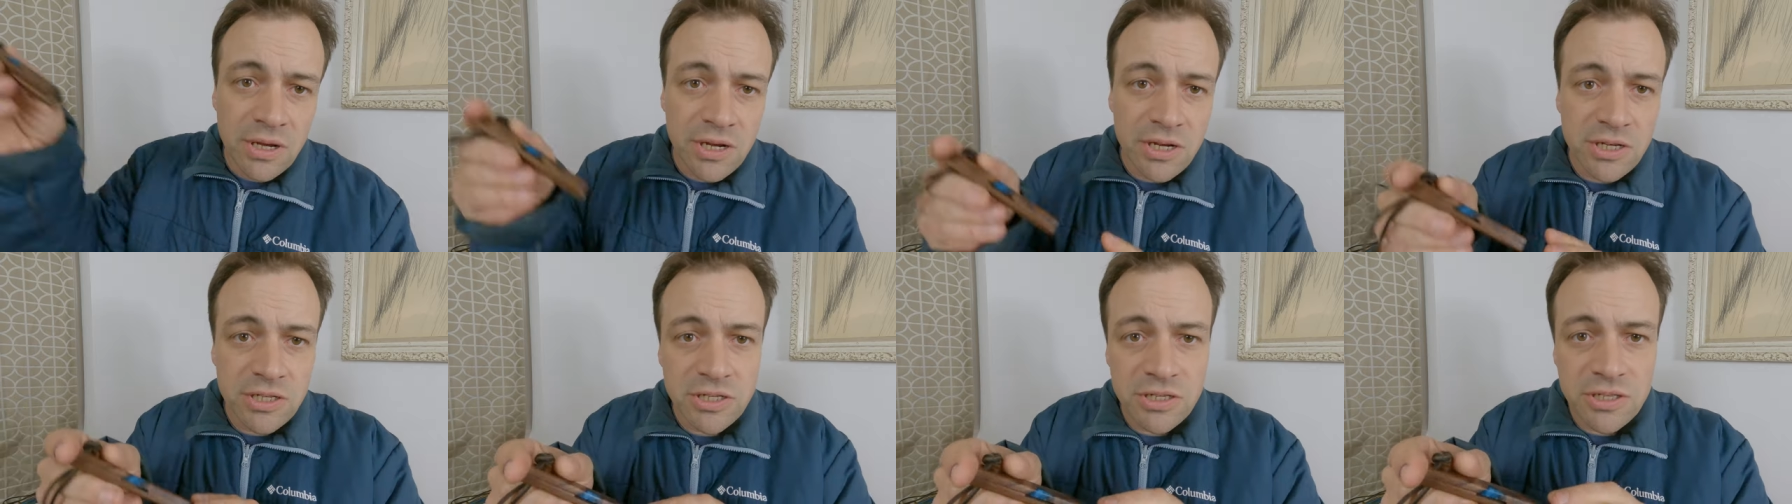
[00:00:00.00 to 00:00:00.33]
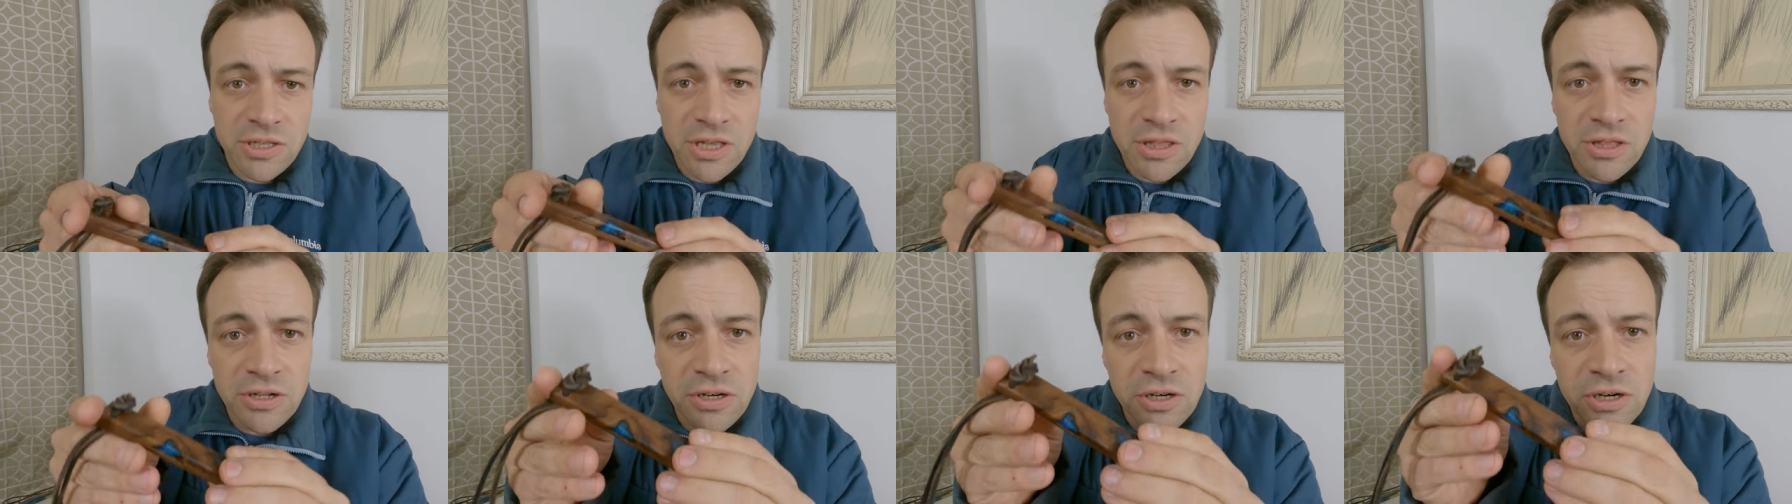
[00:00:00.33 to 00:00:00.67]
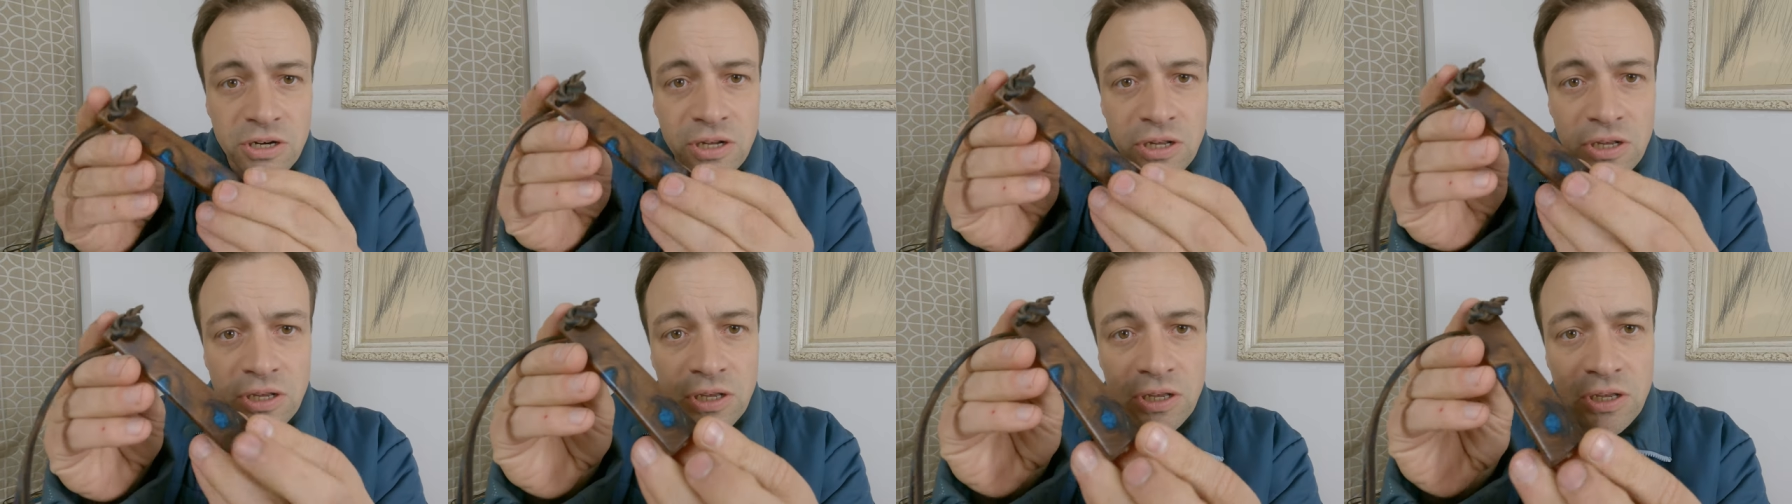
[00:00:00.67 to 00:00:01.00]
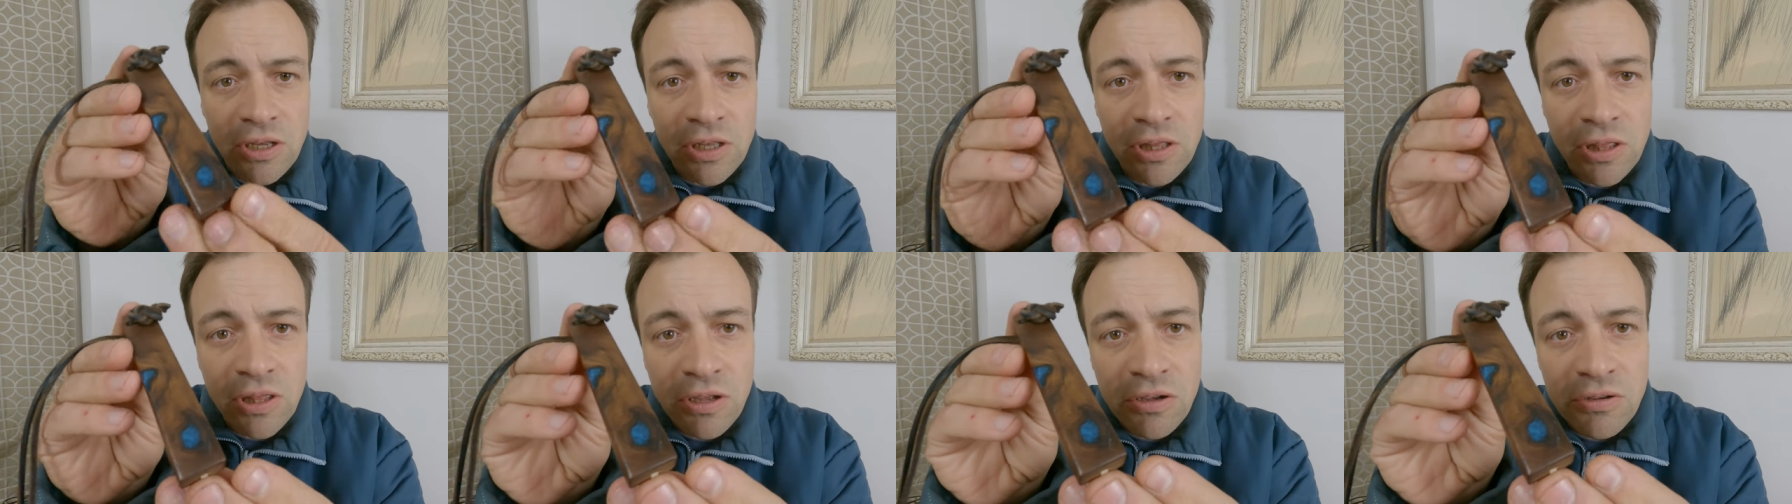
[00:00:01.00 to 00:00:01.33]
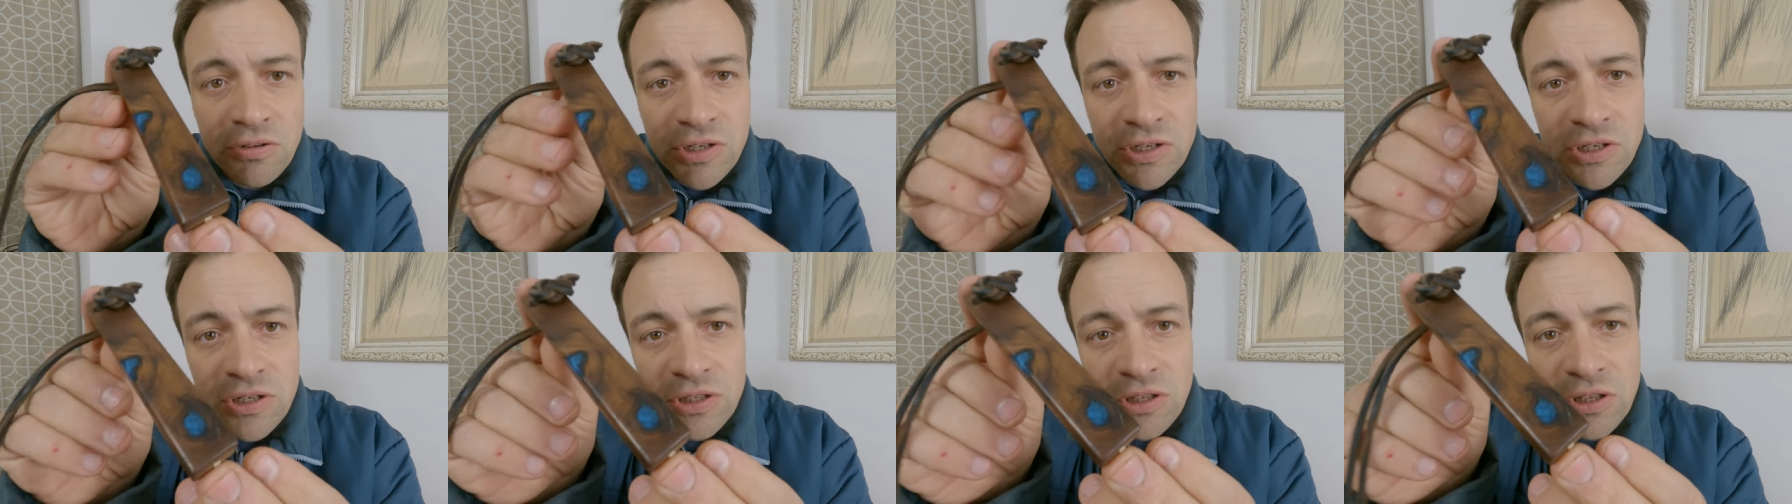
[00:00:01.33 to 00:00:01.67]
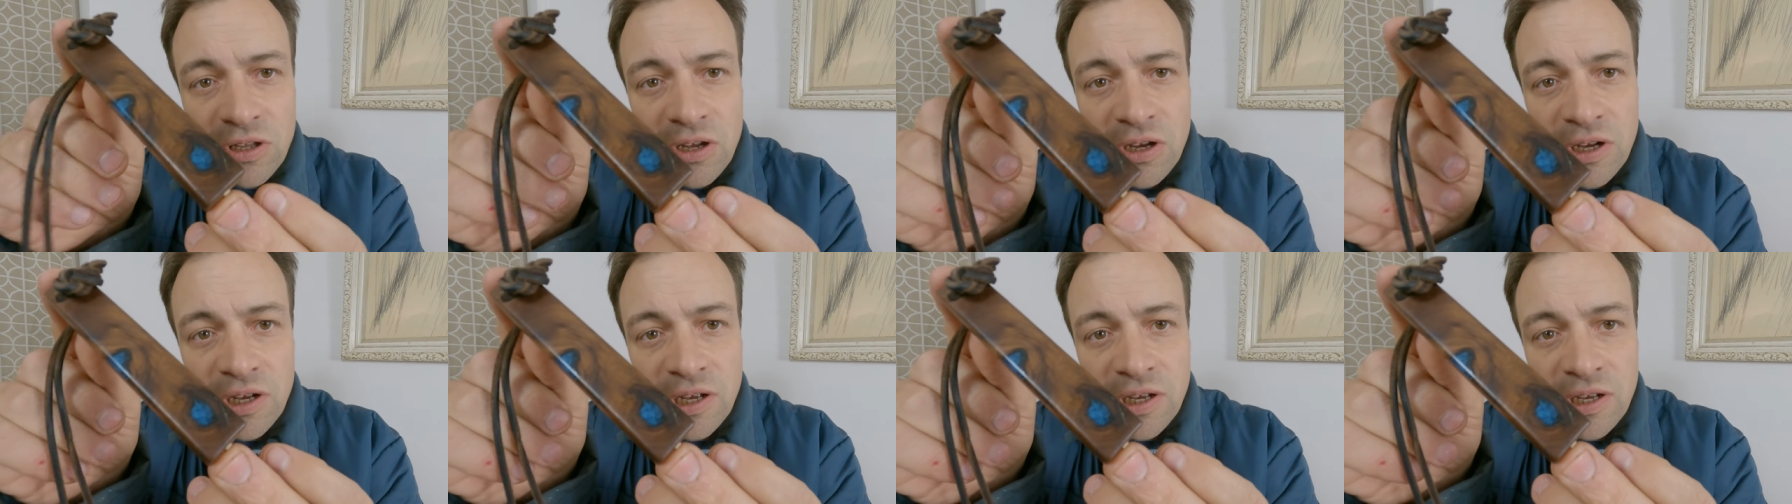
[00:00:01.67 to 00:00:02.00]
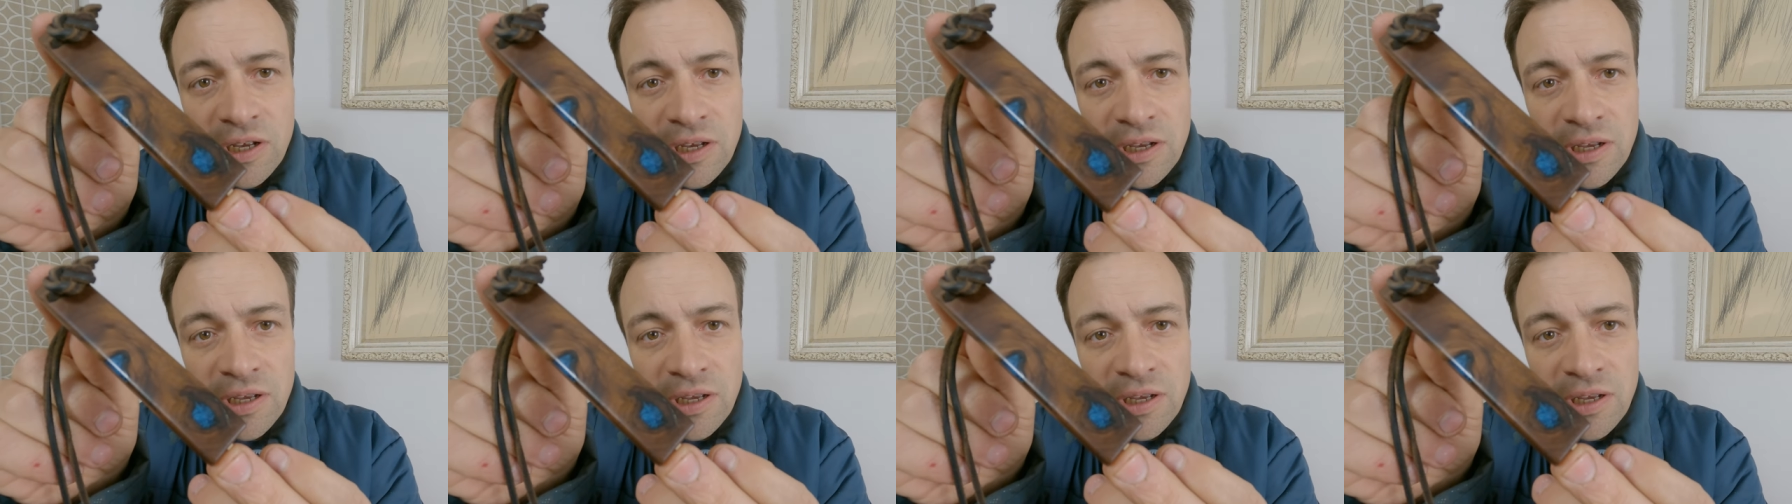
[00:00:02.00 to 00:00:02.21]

Here's another closer look